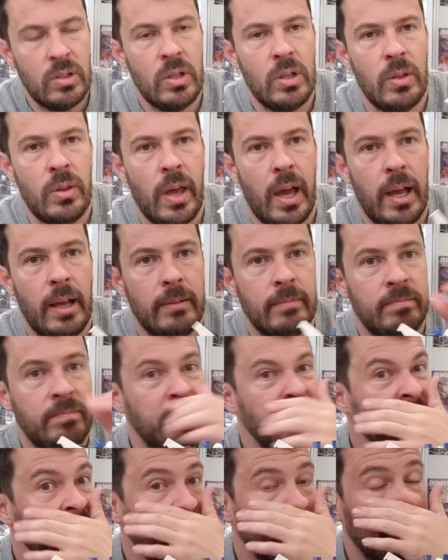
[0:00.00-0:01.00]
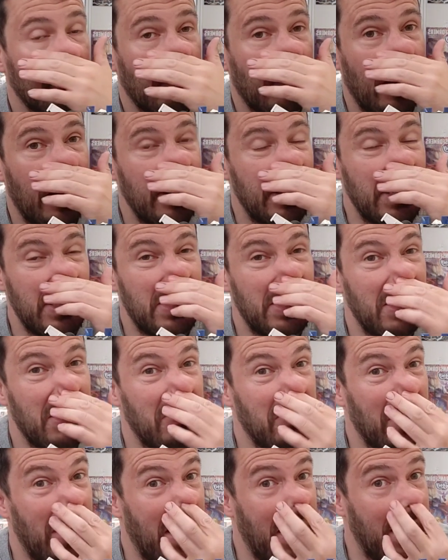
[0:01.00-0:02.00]
do that. I did
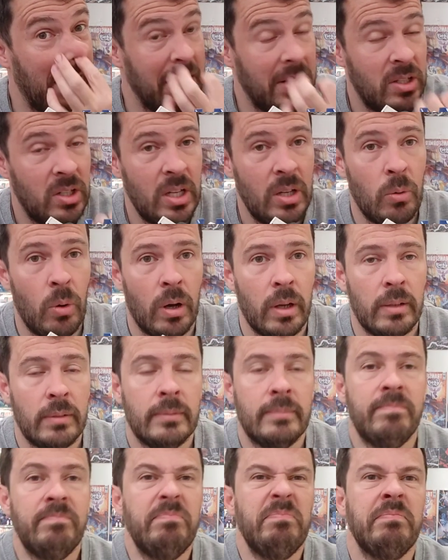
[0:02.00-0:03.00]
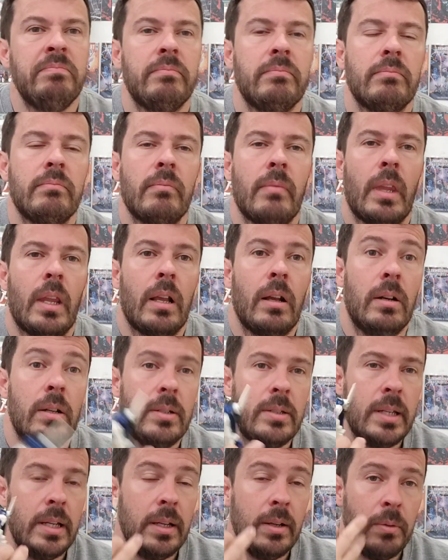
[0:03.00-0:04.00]
do a G1.
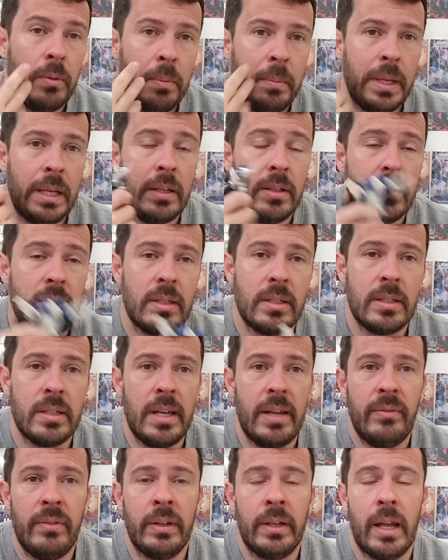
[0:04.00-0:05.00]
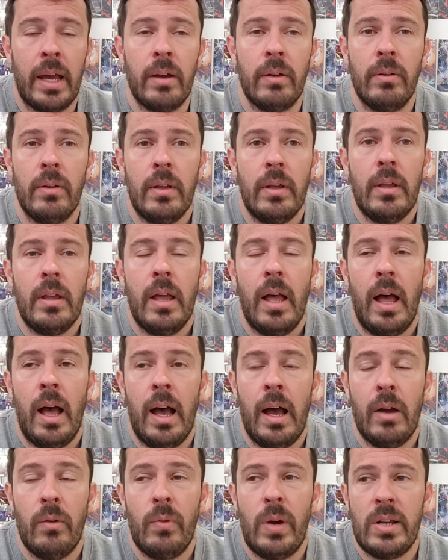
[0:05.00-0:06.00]
I see what I mean. Just sniffing now.
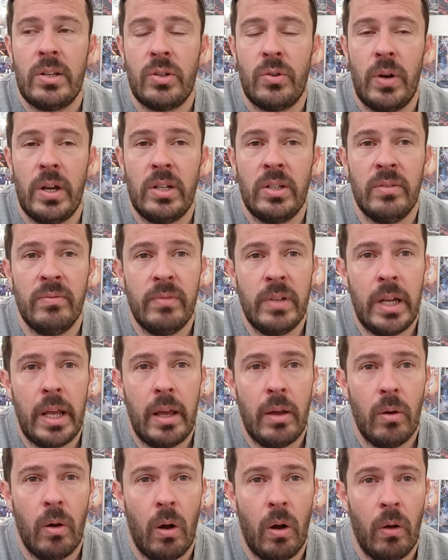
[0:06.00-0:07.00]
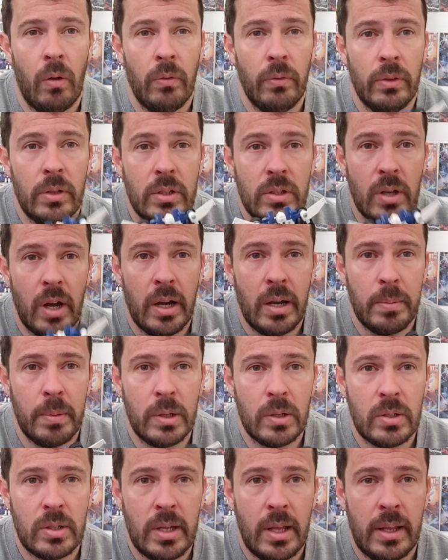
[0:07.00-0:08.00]
Restoration video on the
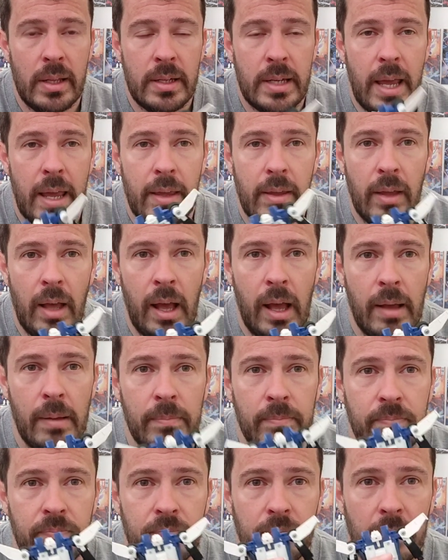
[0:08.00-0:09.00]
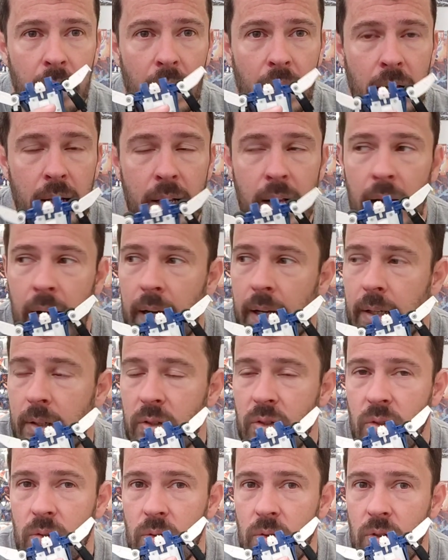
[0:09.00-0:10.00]
Dinobots the other day.
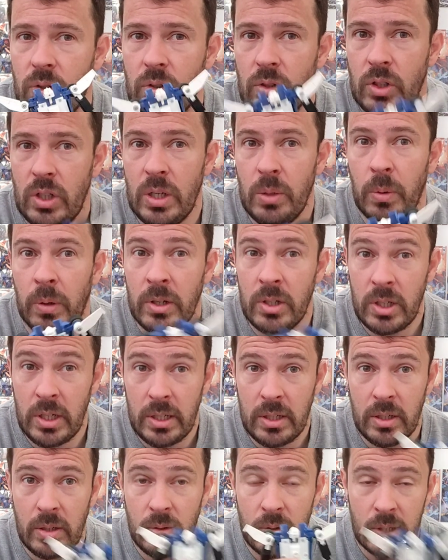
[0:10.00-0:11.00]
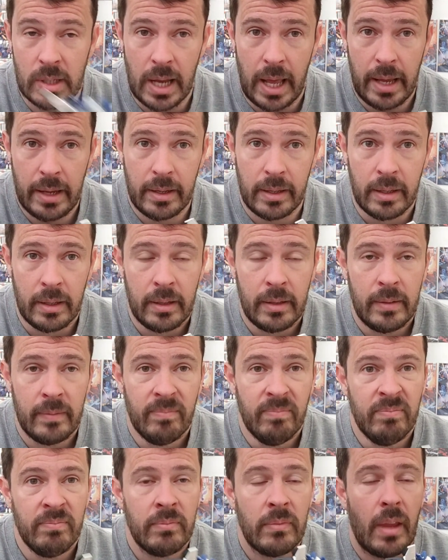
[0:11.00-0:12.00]
G1 G2 Slag.
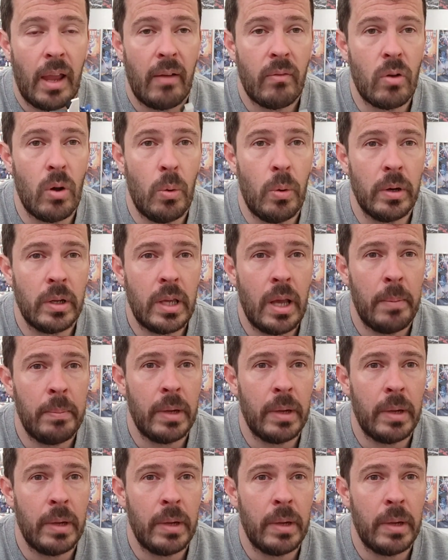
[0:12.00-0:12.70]
I've got one